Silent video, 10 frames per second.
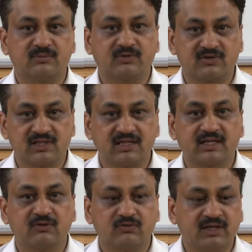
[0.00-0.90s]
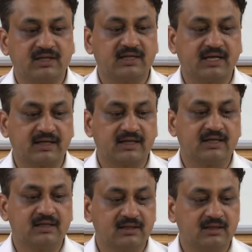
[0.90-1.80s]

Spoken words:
project and quite a technical